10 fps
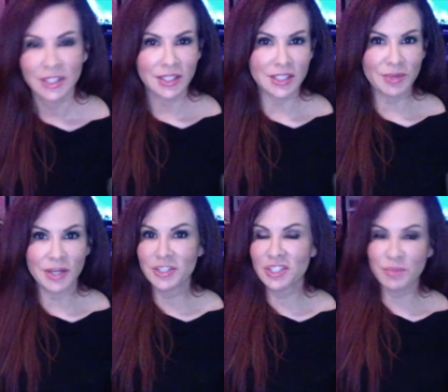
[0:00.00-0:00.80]
That's why
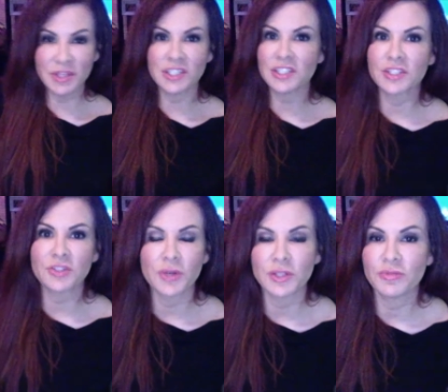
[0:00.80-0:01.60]
our species is
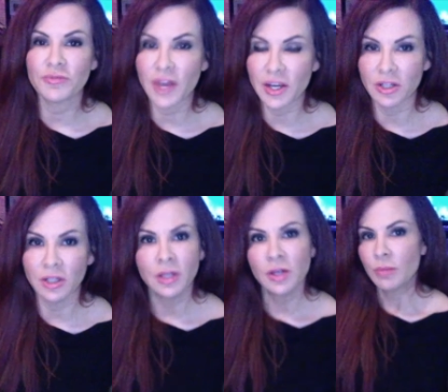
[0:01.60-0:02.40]
going to fail
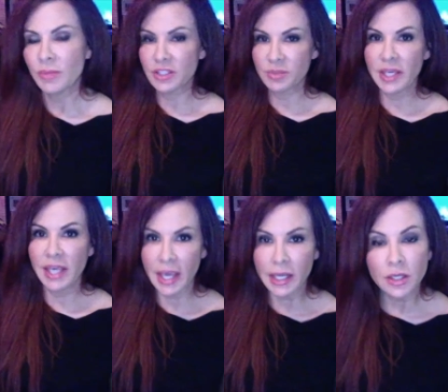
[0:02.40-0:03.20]
because we
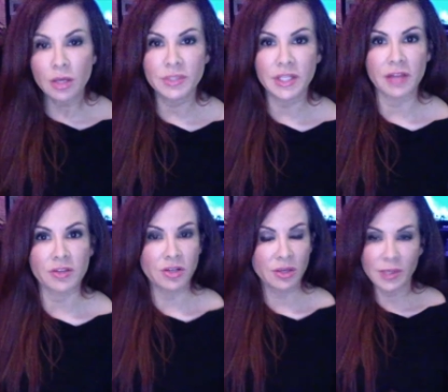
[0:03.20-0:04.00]
can't come
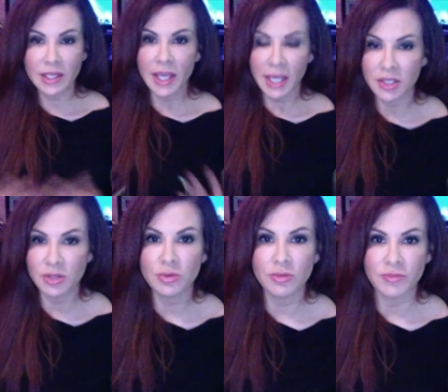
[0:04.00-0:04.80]
together and we can't
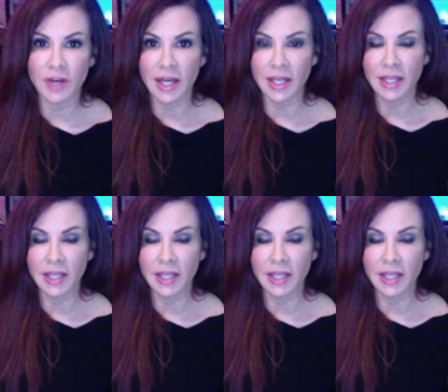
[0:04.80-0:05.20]
unify